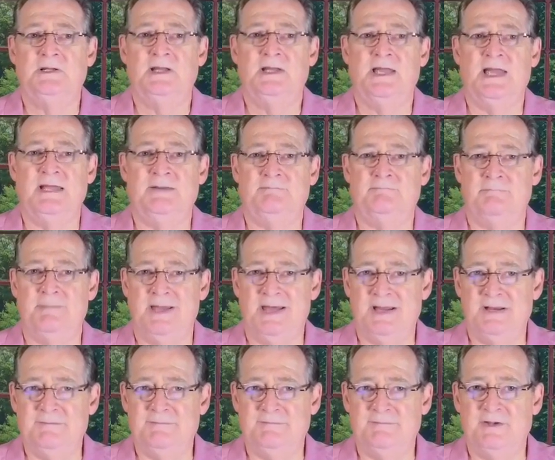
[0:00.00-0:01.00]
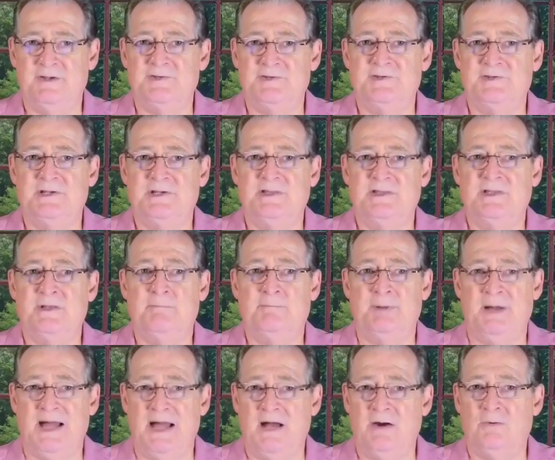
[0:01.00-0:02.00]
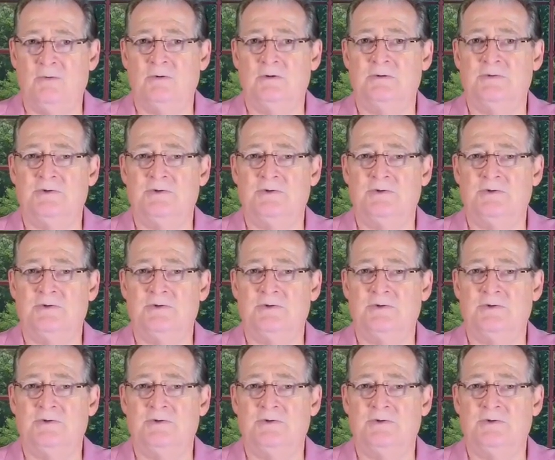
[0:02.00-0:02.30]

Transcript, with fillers: and manifesting the power,